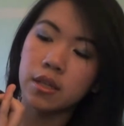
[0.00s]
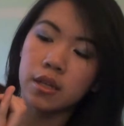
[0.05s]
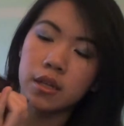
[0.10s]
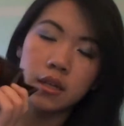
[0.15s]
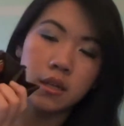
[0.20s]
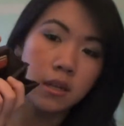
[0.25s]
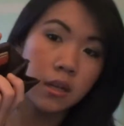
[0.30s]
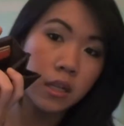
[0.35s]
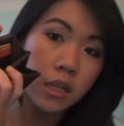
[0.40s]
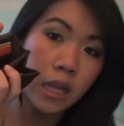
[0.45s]

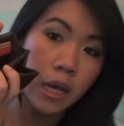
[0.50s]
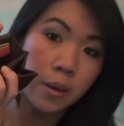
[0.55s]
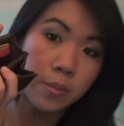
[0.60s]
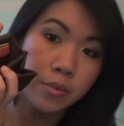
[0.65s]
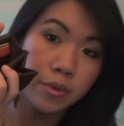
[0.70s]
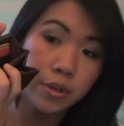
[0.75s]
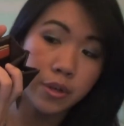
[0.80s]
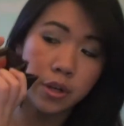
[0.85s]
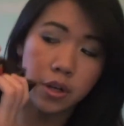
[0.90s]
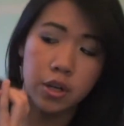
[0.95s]
then a
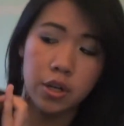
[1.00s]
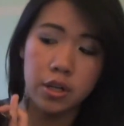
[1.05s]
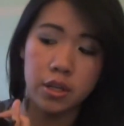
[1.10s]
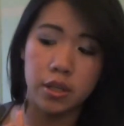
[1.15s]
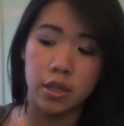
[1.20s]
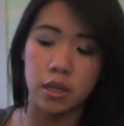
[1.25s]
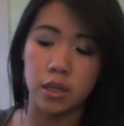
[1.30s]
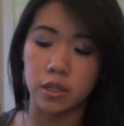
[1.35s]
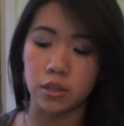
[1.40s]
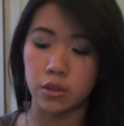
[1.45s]
library card
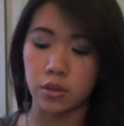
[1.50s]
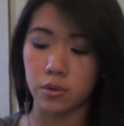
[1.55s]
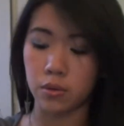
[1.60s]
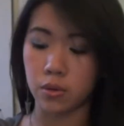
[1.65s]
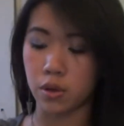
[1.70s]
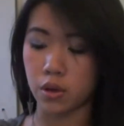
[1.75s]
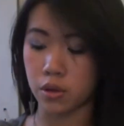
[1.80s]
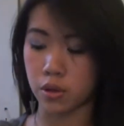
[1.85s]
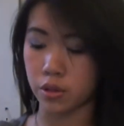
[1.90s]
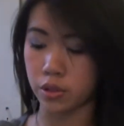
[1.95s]
that I no
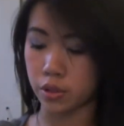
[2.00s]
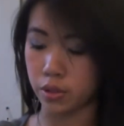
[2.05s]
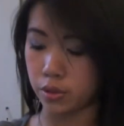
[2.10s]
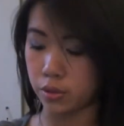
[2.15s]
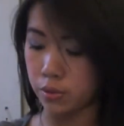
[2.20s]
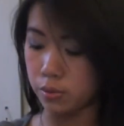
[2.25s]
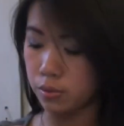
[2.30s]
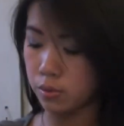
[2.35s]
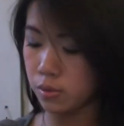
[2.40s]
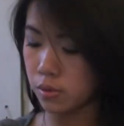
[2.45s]
longer
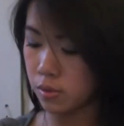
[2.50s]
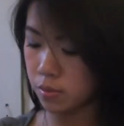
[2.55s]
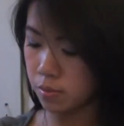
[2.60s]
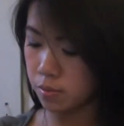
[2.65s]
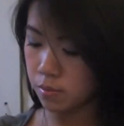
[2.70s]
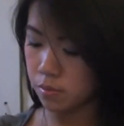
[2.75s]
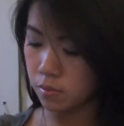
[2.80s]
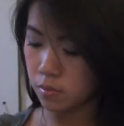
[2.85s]
use.